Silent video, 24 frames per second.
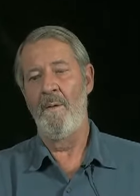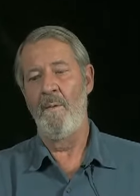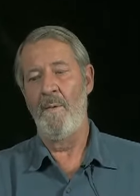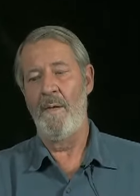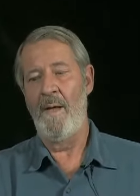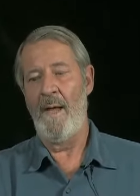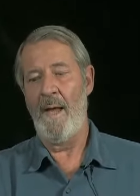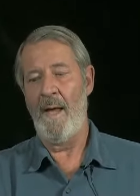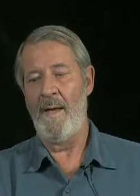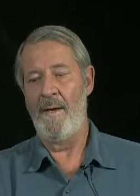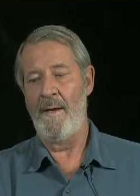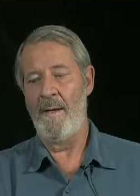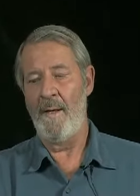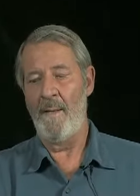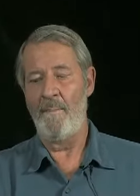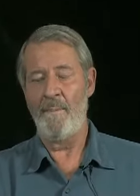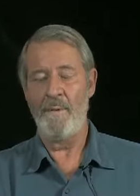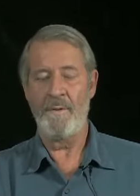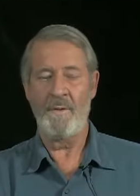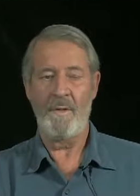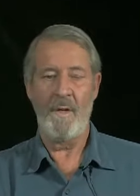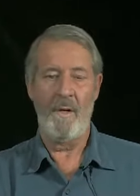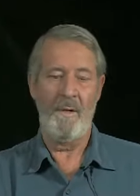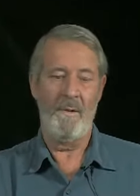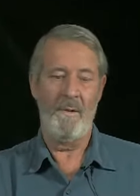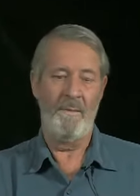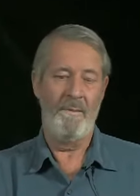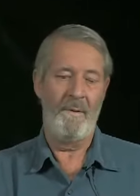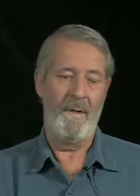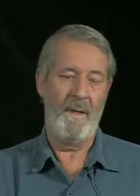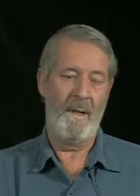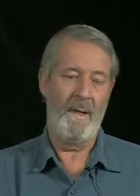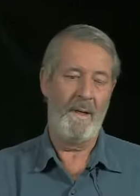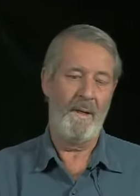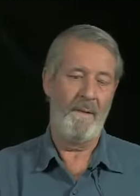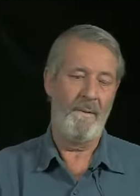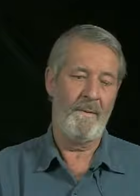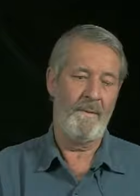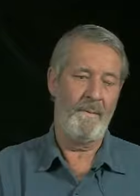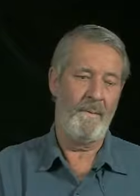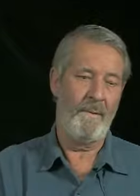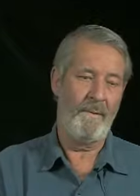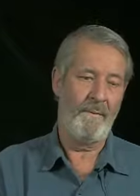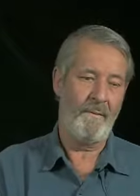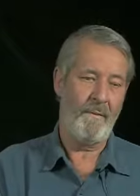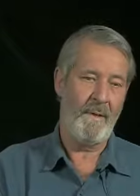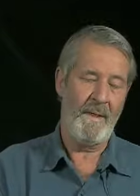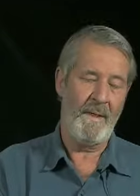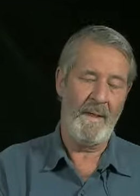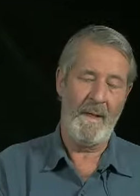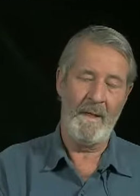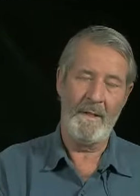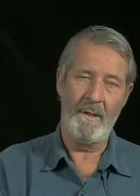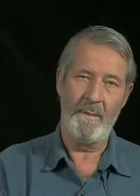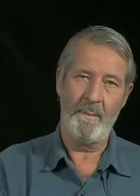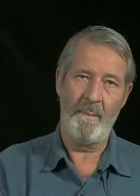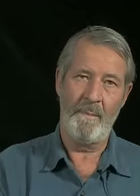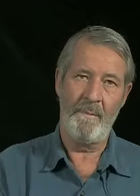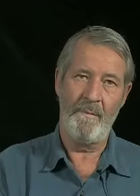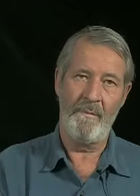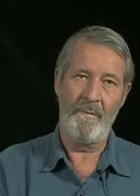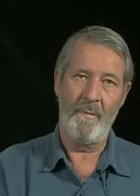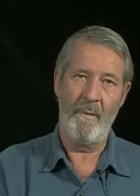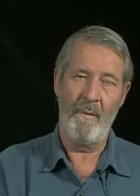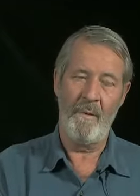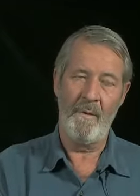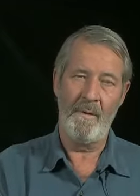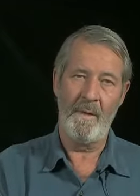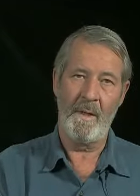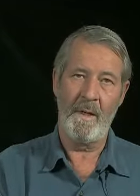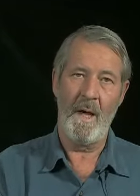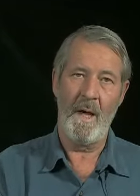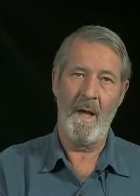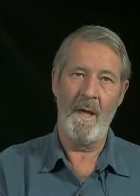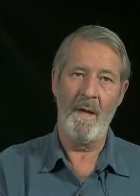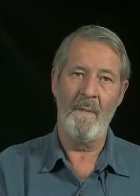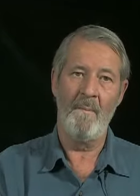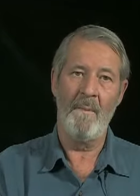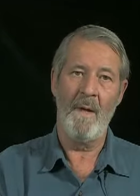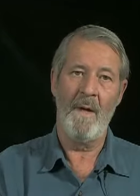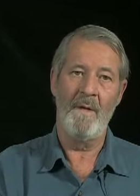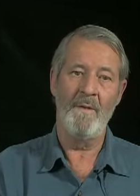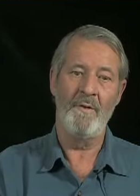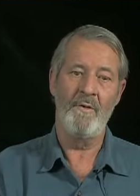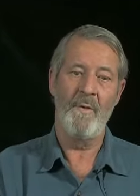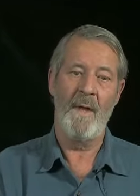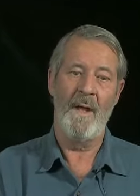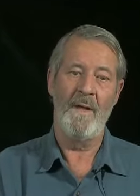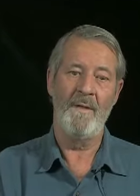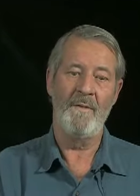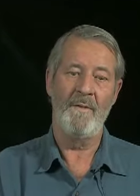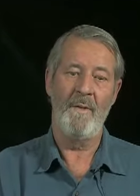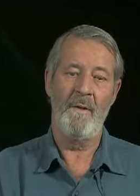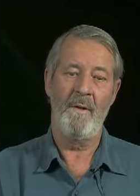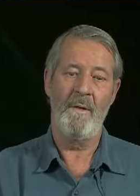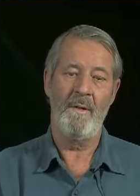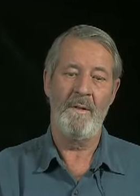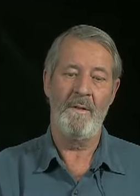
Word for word: We had an episode uh, three days before the Columbine tra-